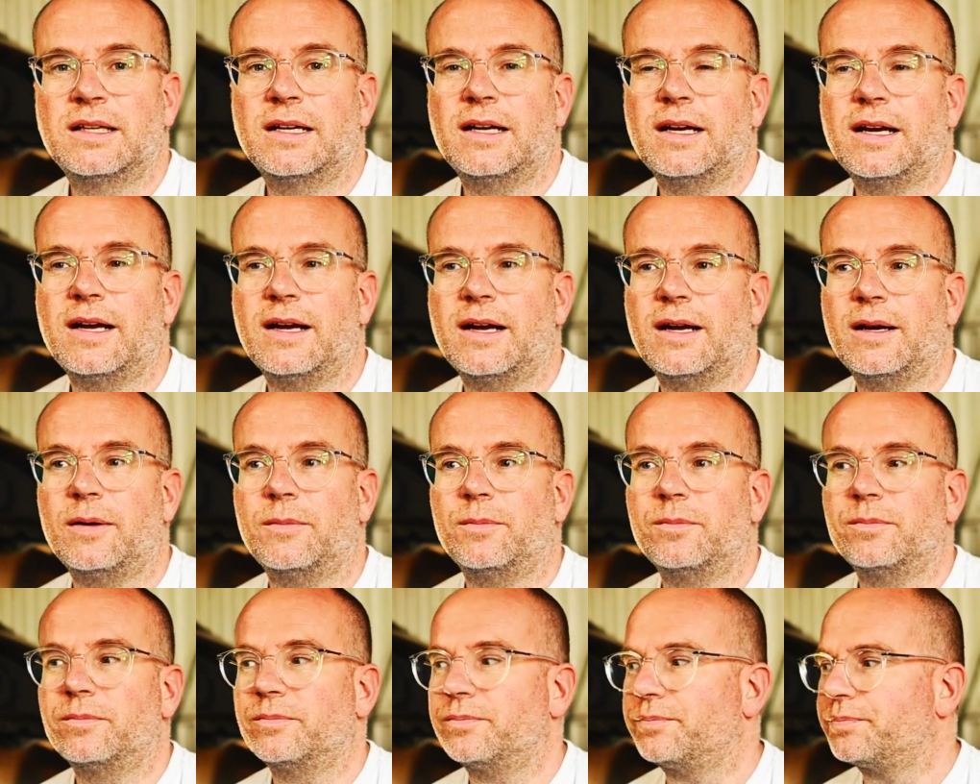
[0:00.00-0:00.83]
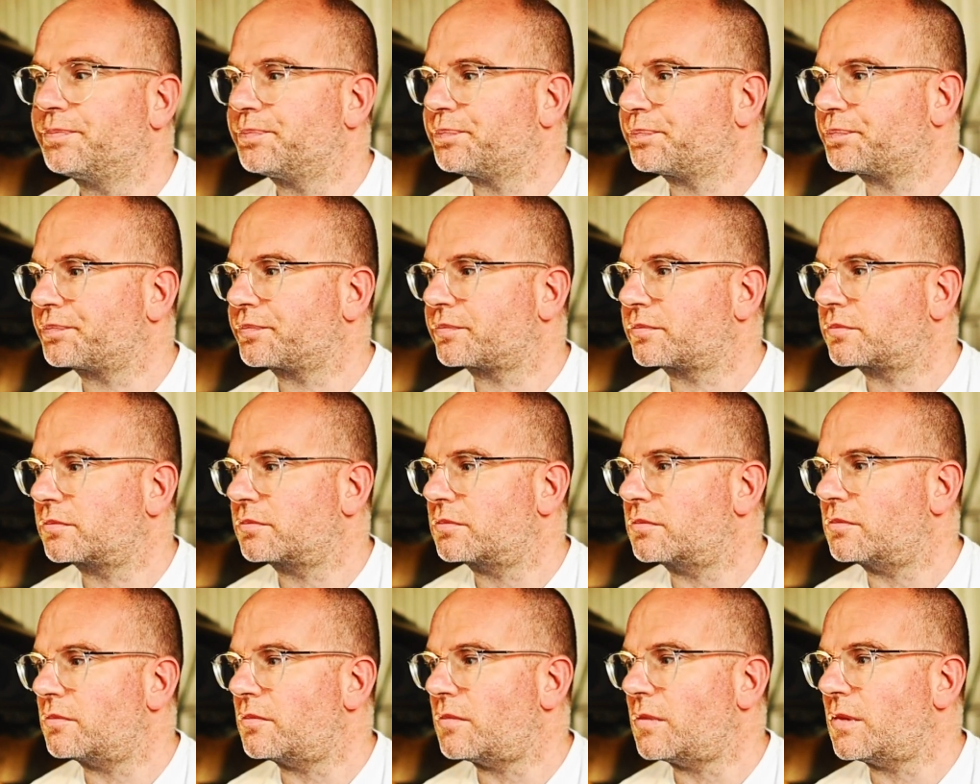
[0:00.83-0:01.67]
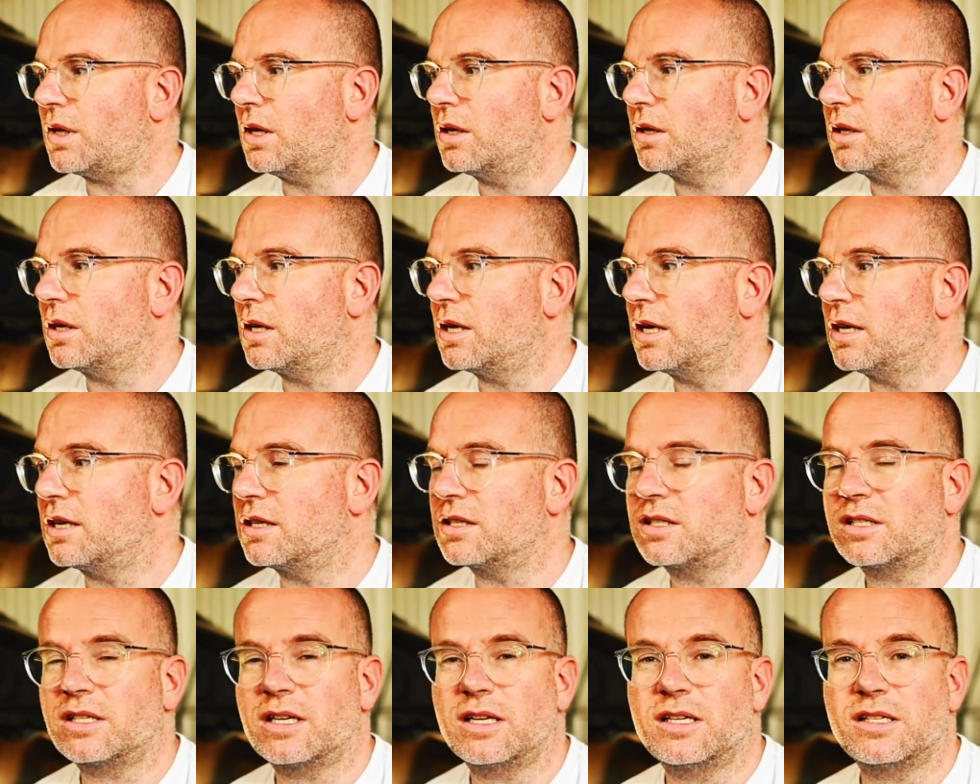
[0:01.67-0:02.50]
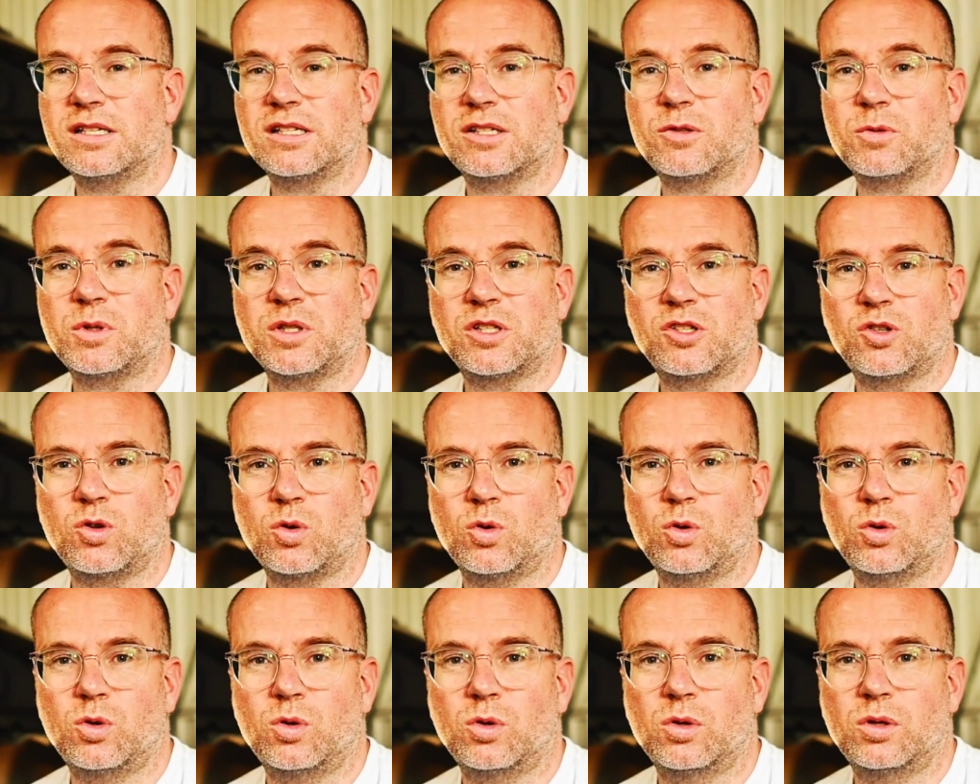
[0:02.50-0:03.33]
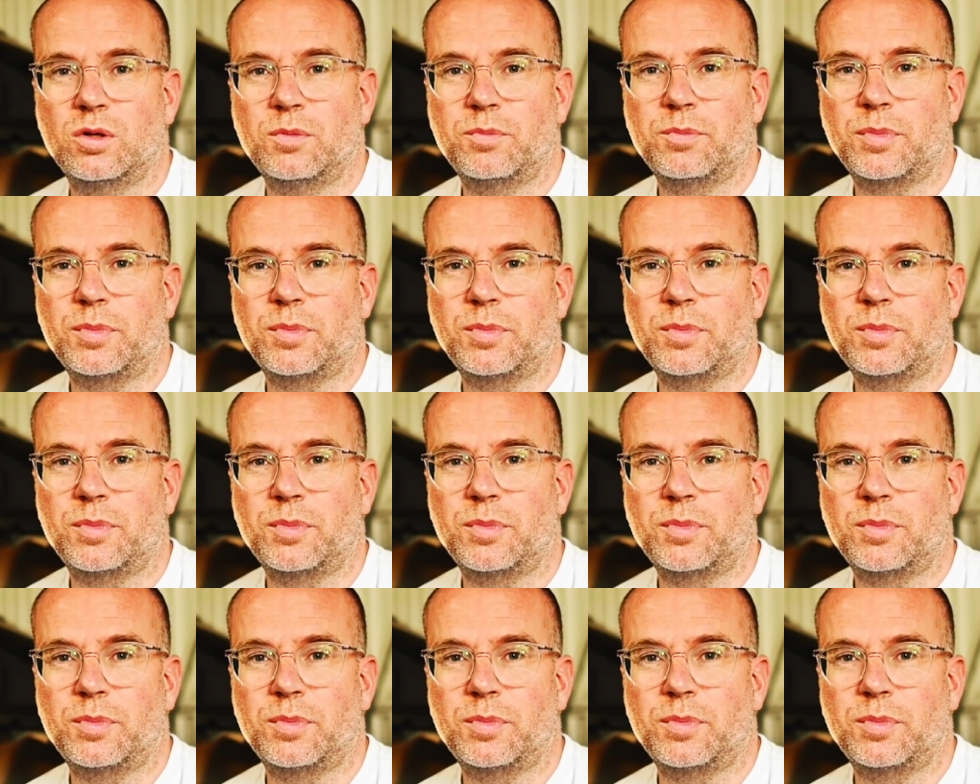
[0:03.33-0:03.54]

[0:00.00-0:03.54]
Um, it's easy to install